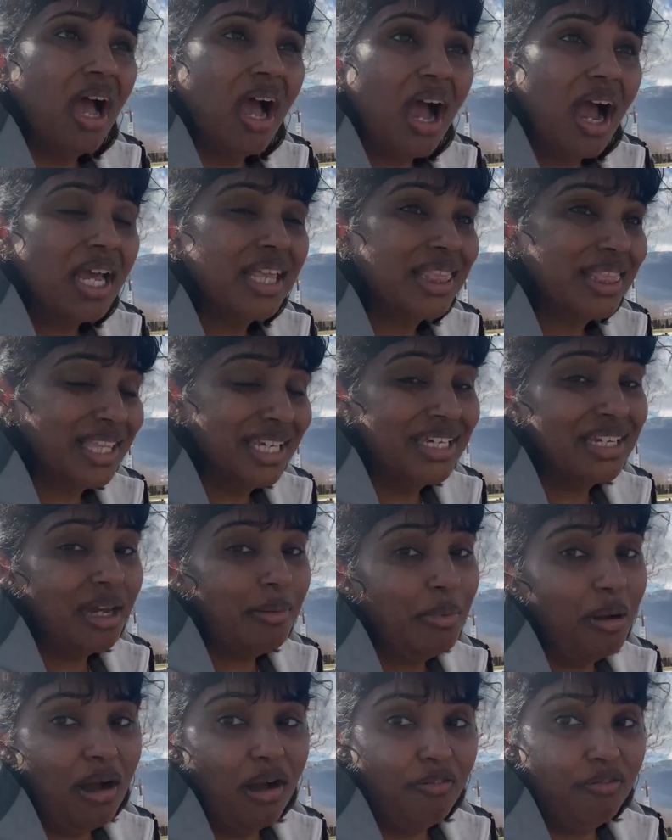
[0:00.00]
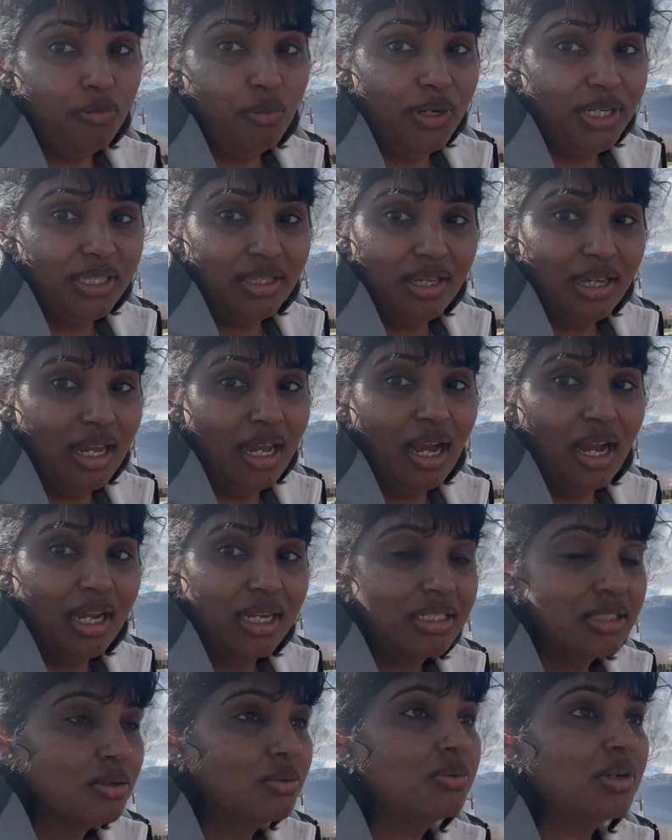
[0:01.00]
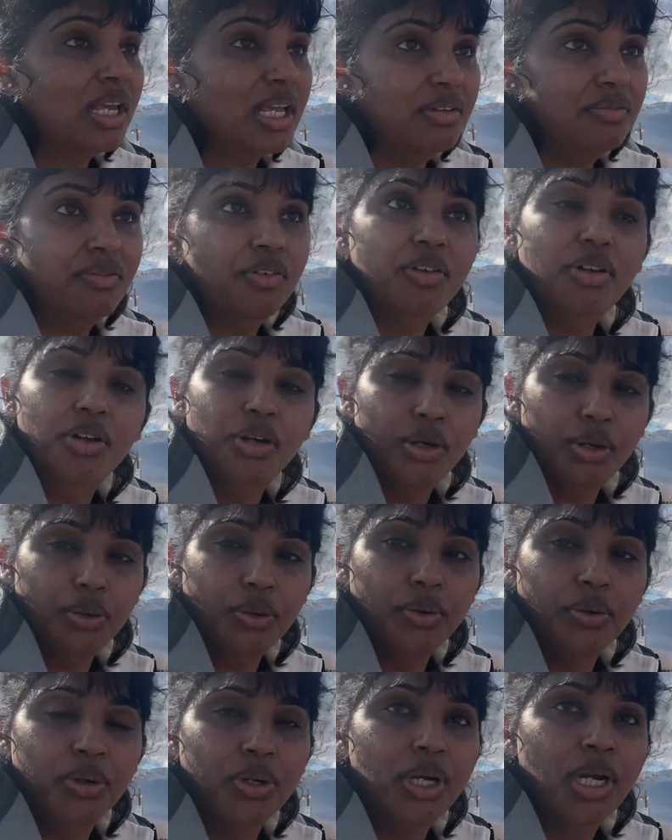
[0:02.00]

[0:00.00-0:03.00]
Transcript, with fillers: I think I'm halfway there. I don't even know.